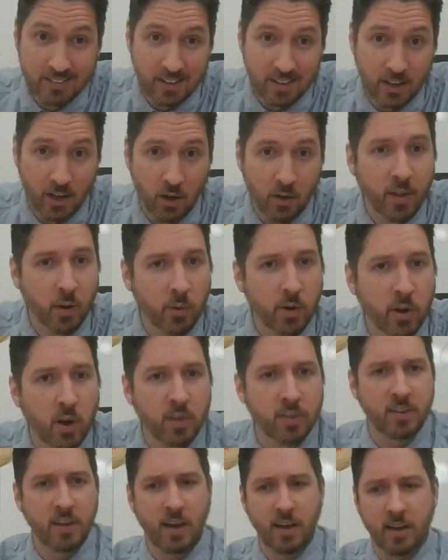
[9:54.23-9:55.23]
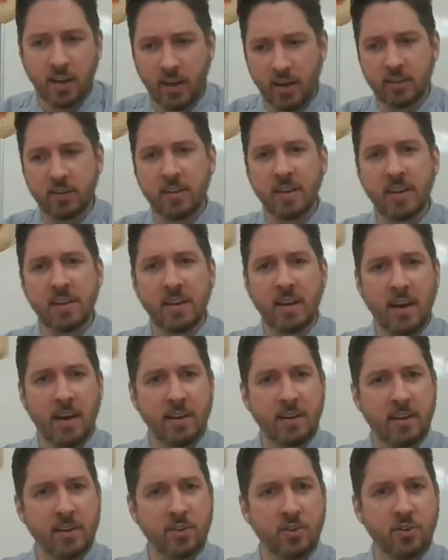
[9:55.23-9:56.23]
You know, there we go. So I did not, I
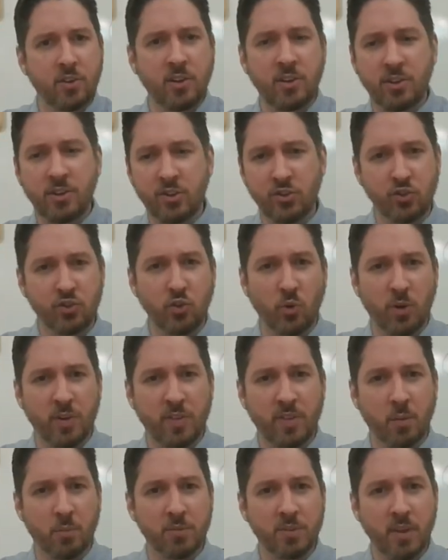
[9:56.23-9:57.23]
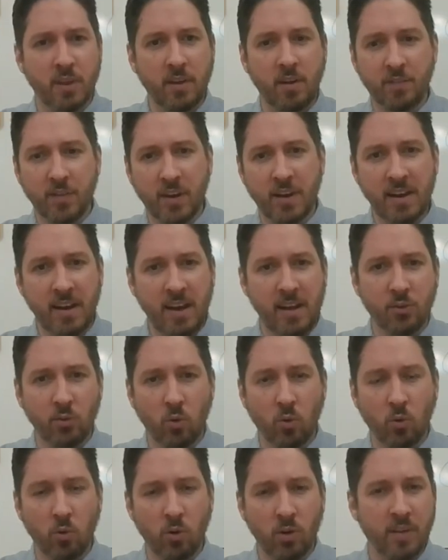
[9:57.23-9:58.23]
just joined them. Say I've got an either
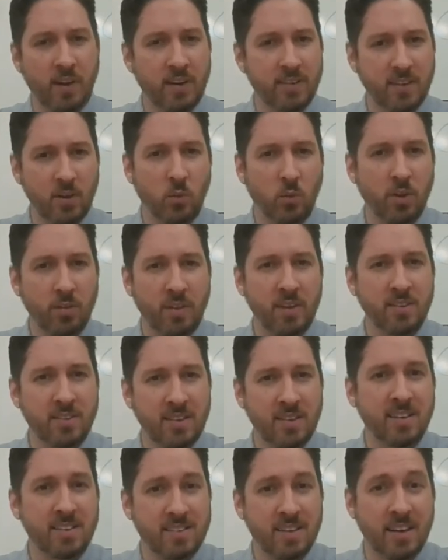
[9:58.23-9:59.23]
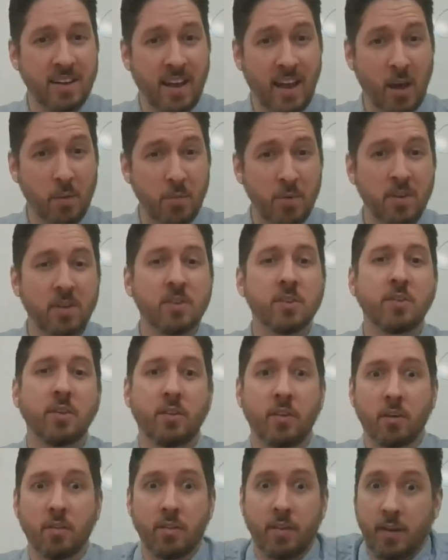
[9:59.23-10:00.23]
or, and then I said one of these things didn't happen, so
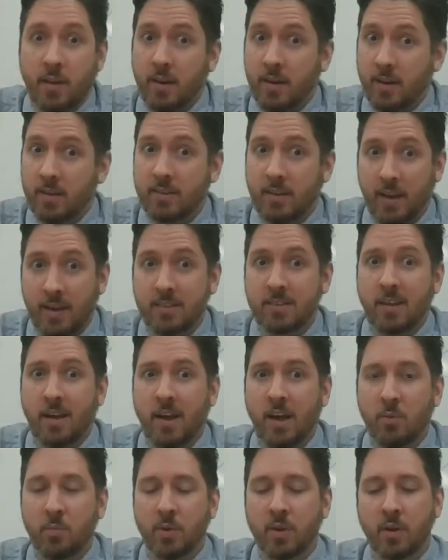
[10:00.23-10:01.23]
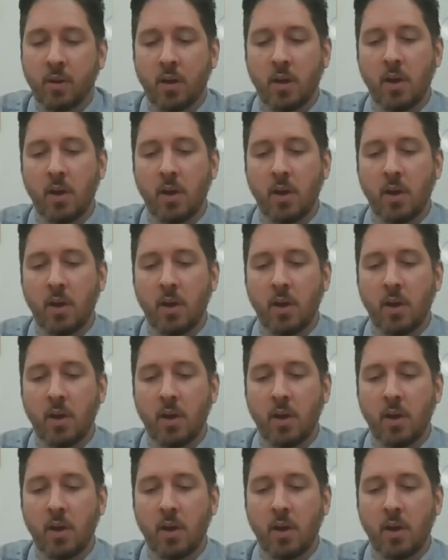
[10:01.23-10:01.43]
the other thing I guess has to happen.